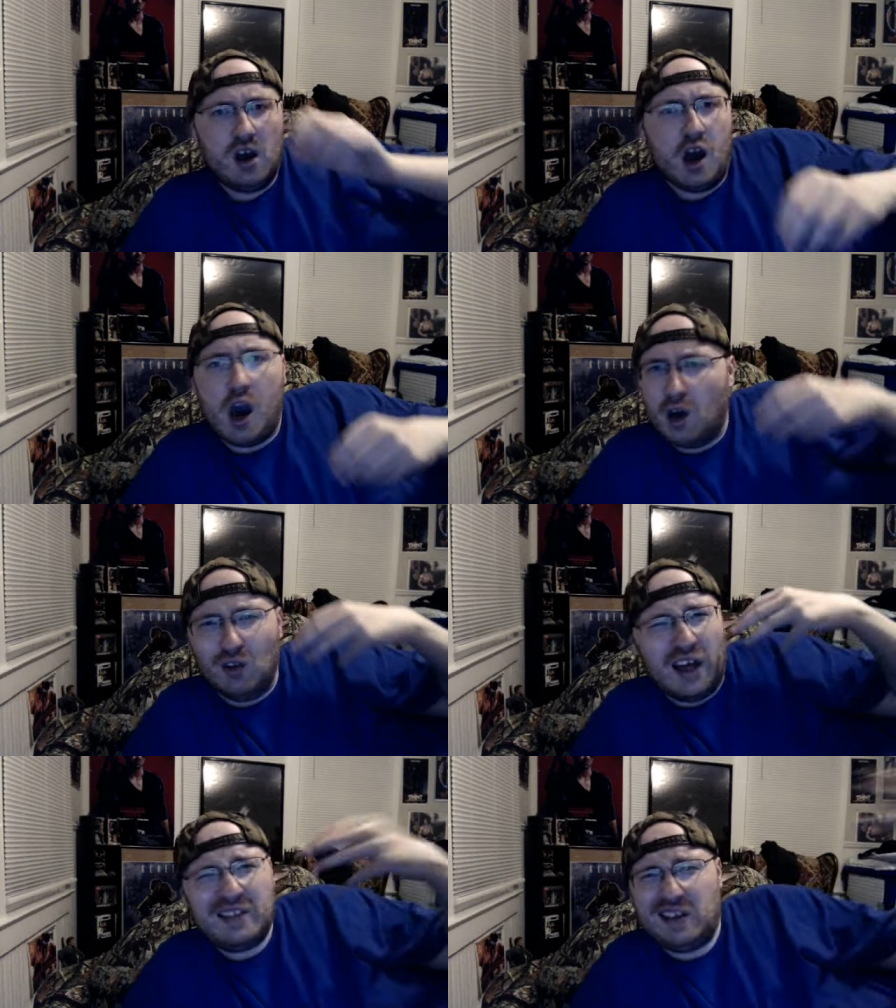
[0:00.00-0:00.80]

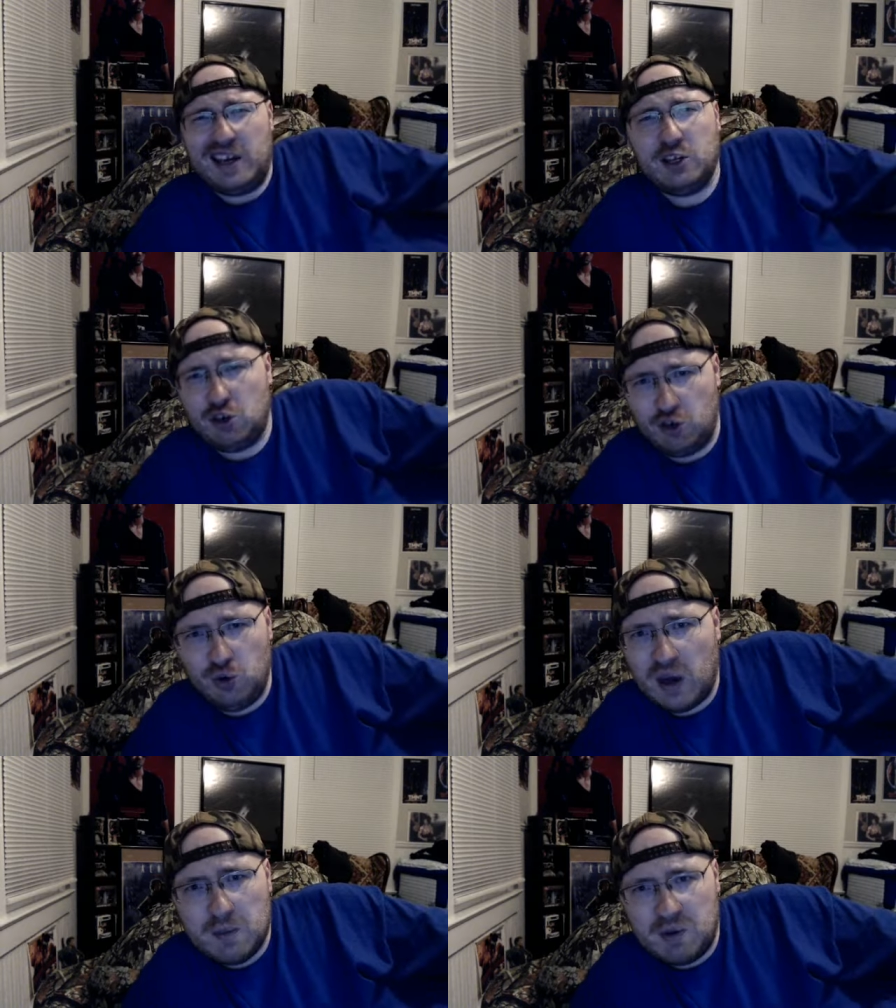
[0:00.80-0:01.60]
unlike The Hitcher two,
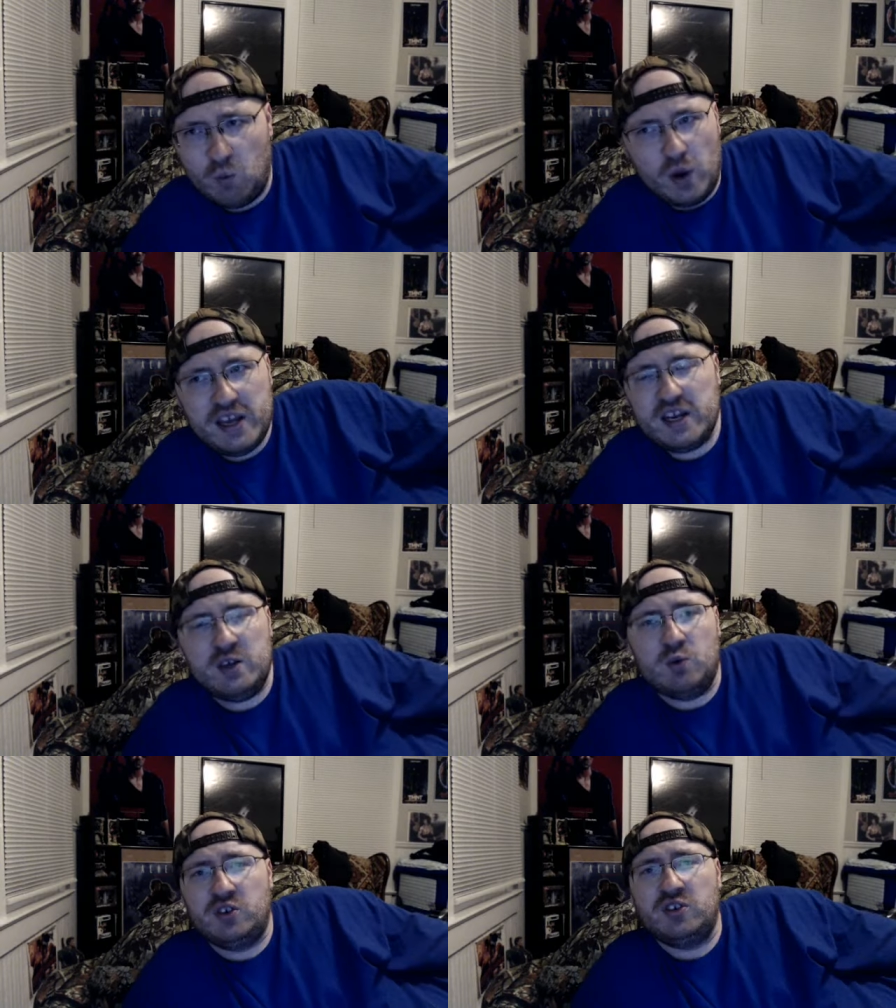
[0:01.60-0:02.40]
I've Been Waiting,
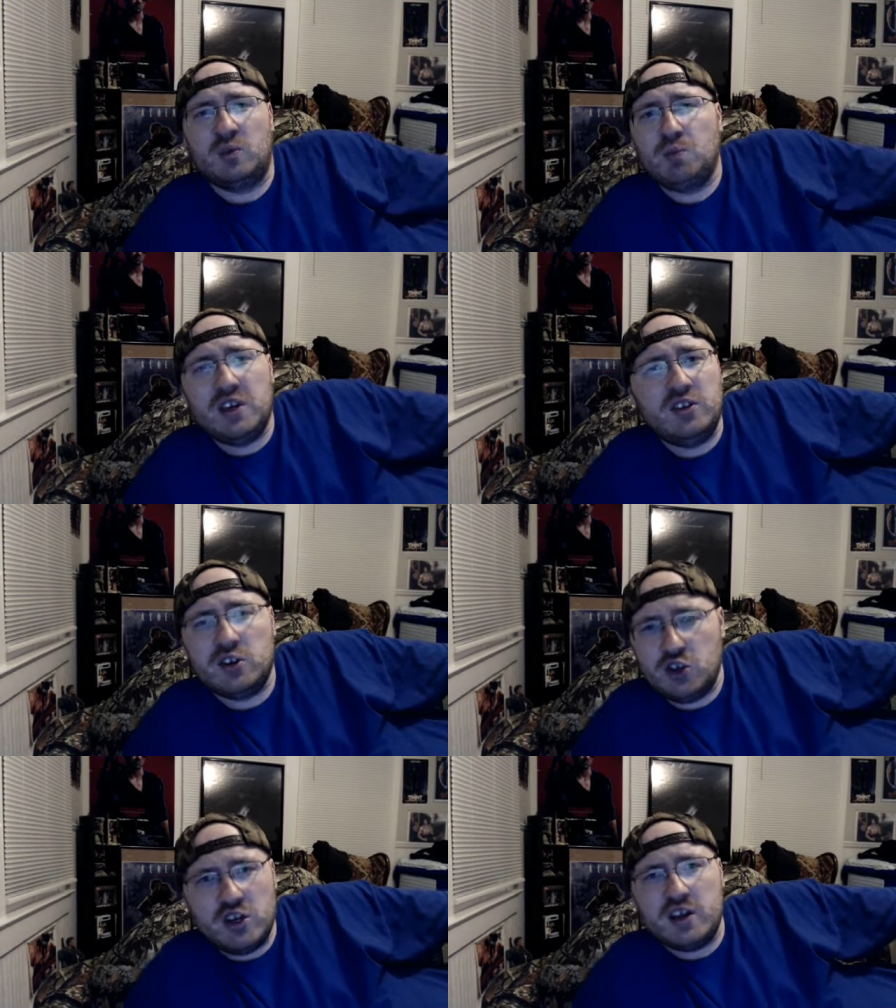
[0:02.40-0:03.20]
which is a piece of
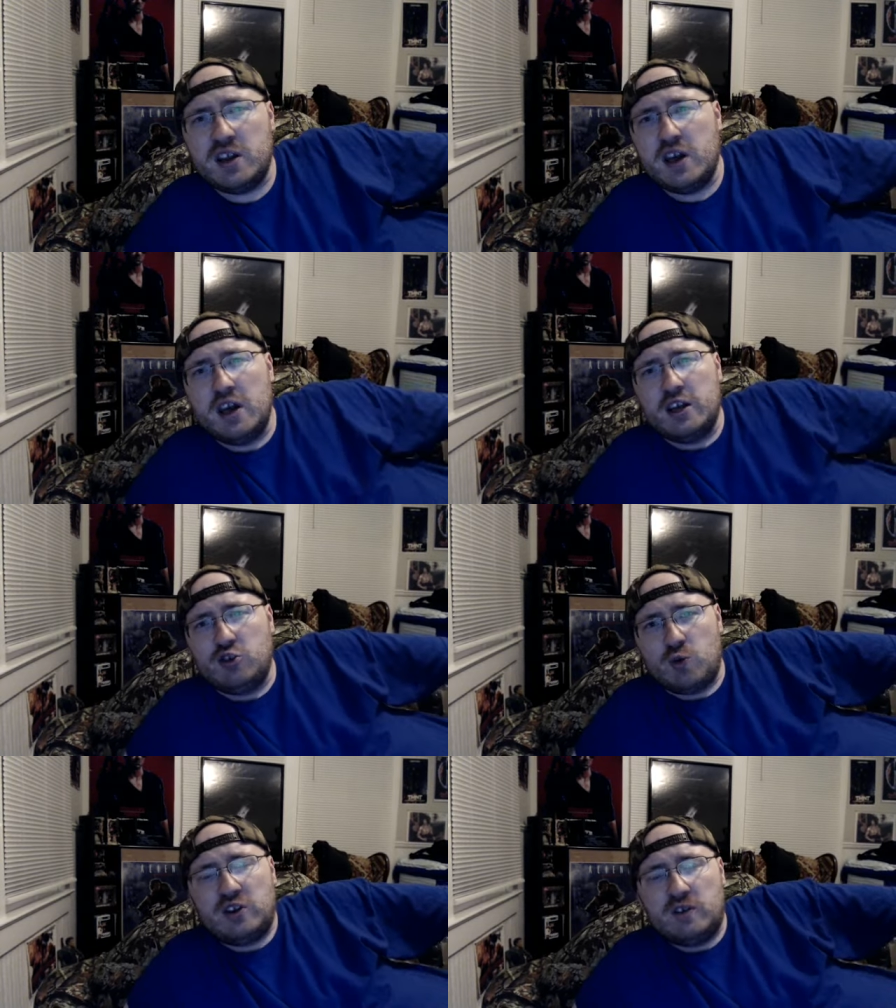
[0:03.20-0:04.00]
shit
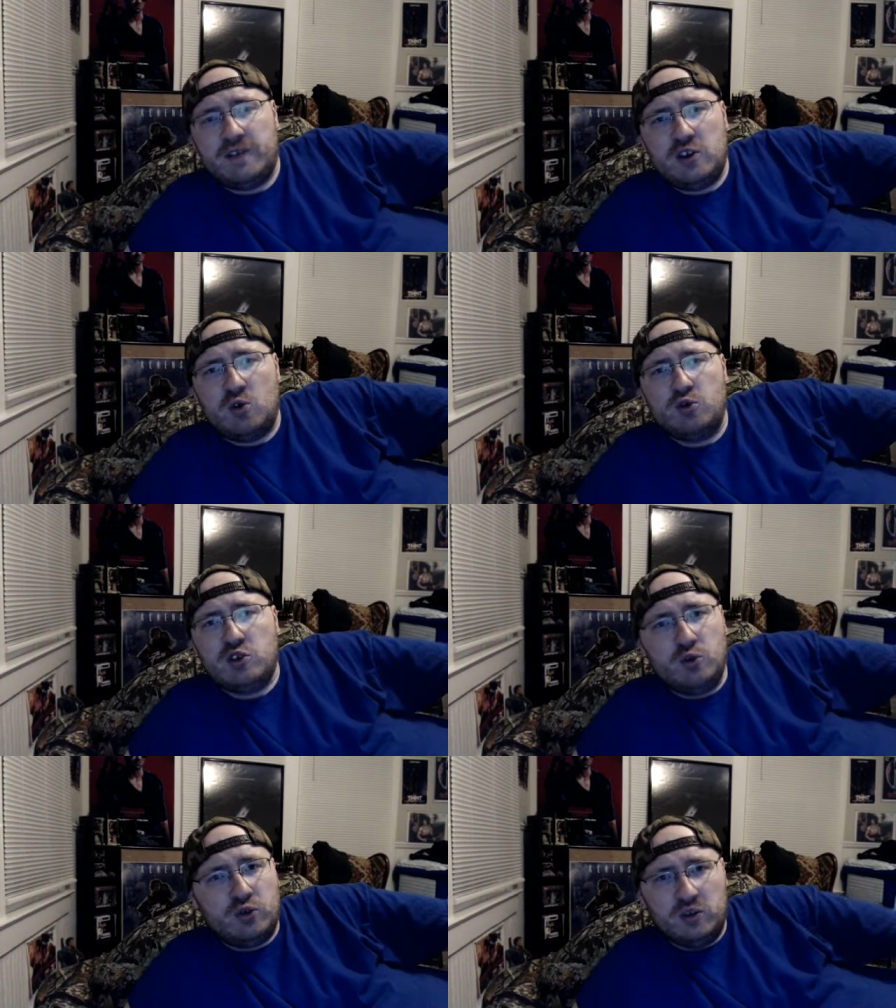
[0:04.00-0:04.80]
direct-to-video
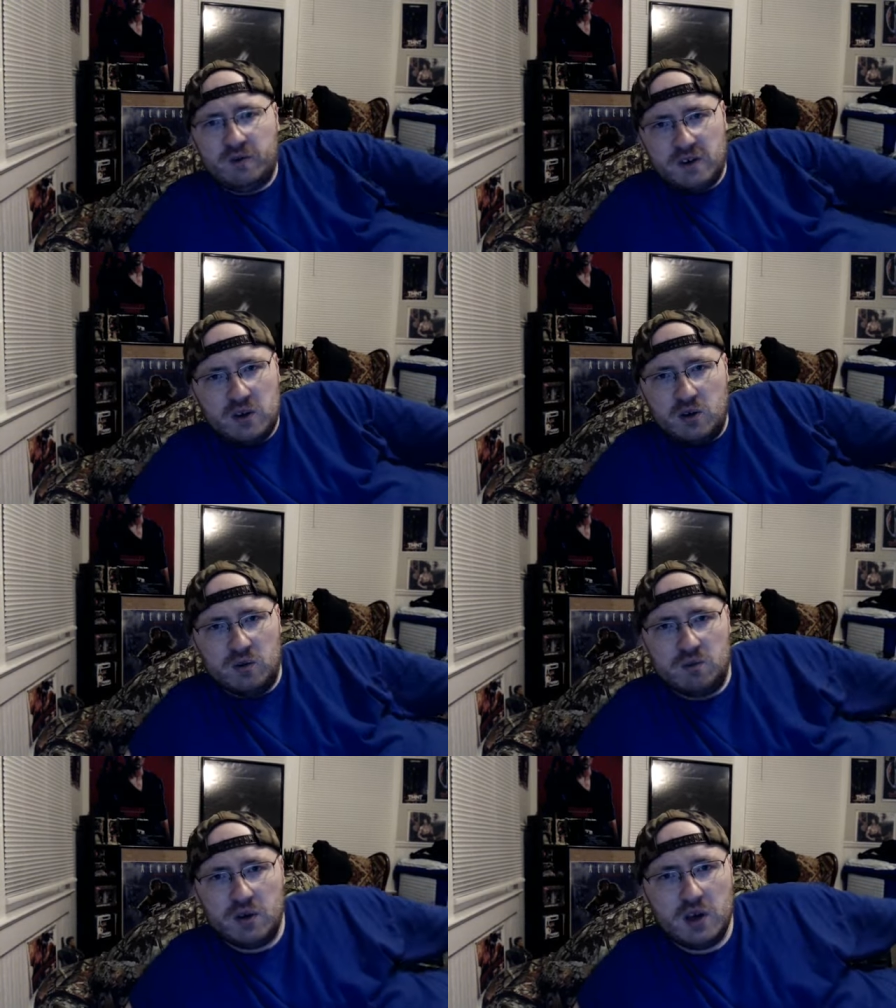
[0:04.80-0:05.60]
useless
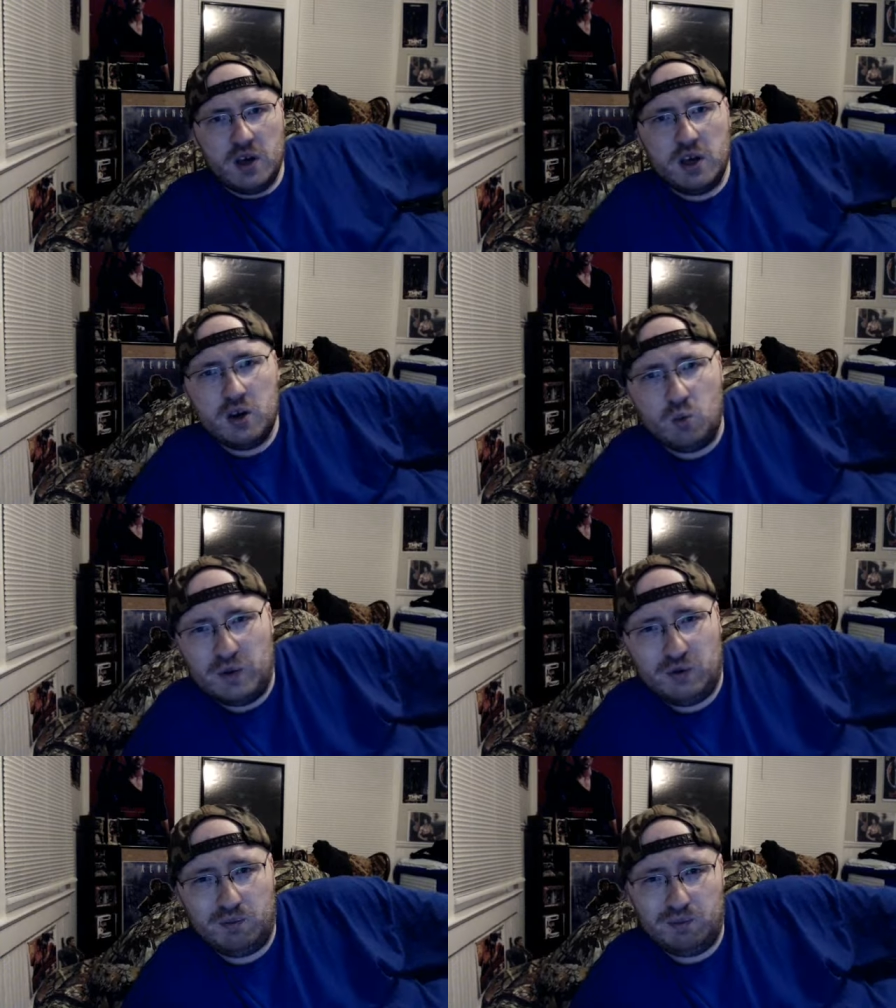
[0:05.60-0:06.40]
film, with
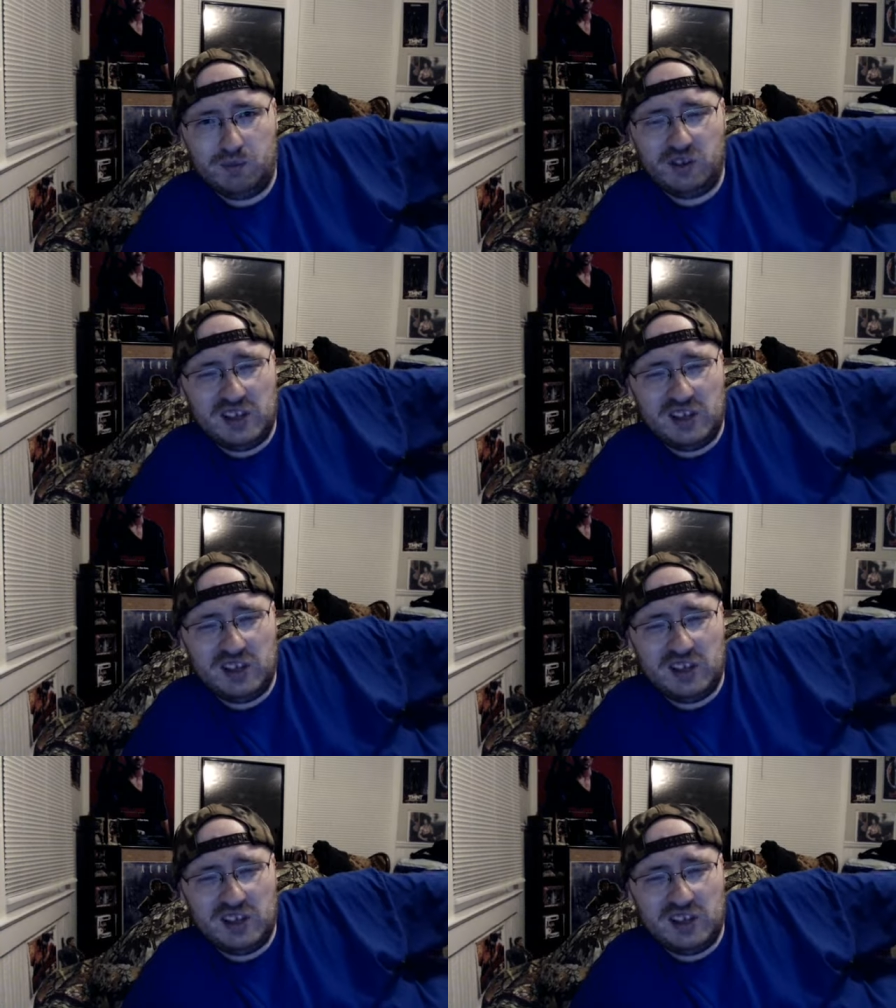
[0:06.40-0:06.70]
C.